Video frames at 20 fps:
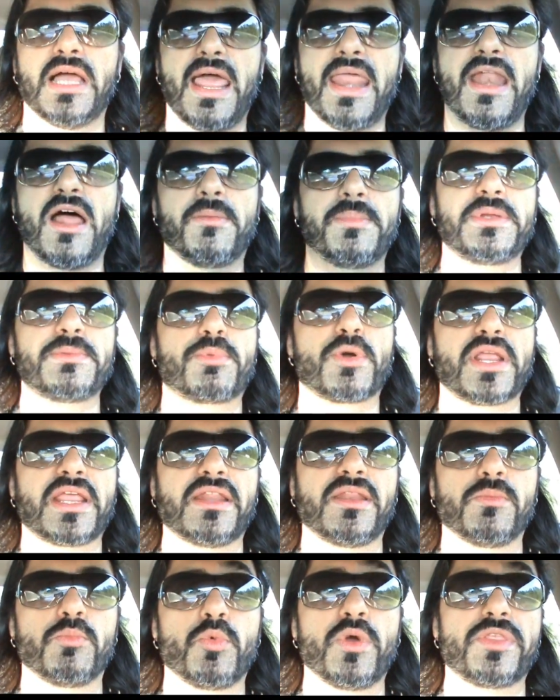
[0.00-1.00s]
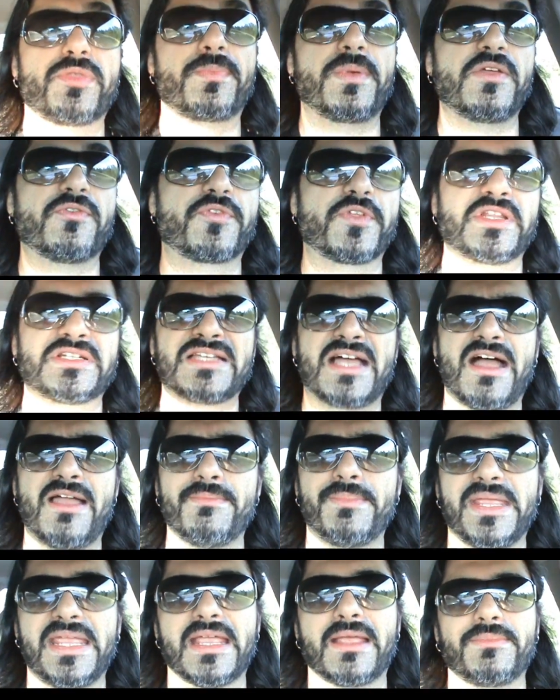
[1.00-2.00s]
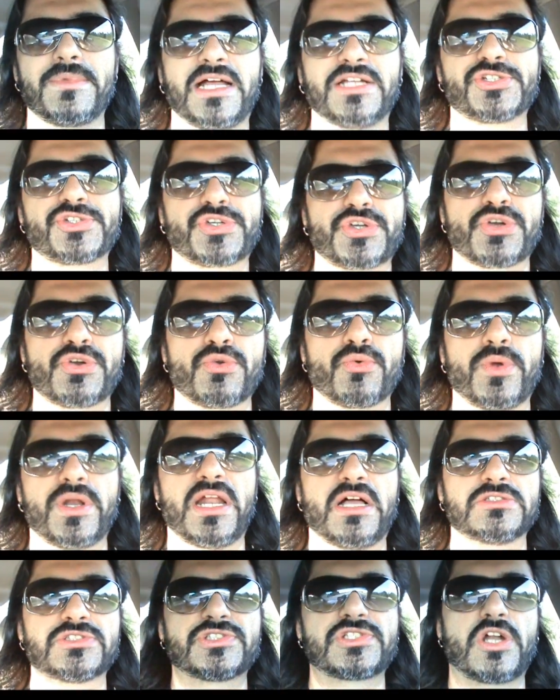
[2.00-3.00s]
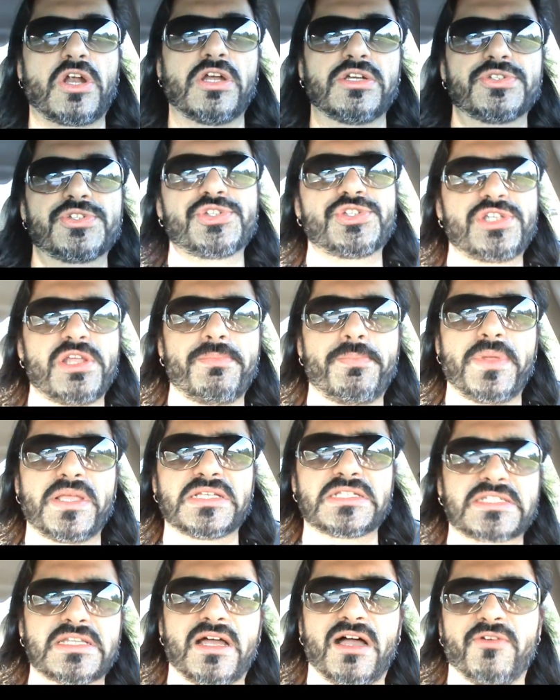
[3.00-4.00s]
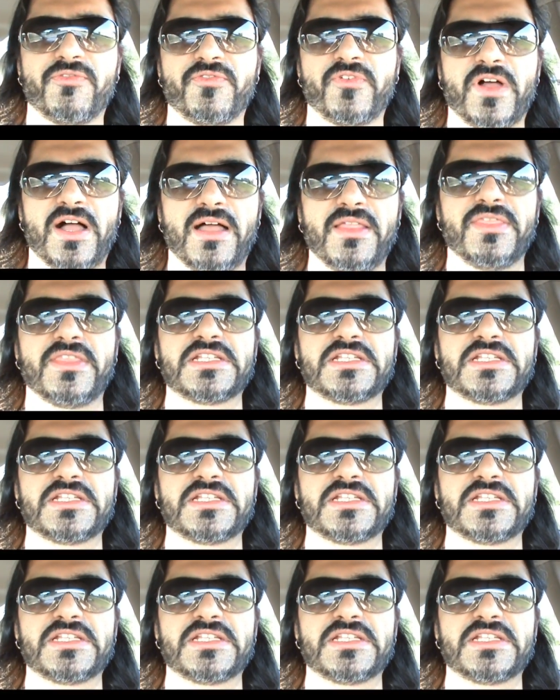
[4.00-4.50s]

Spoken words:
And I'll be bringing them with me for the time being. I'm not sure when I'll start shipping stuff.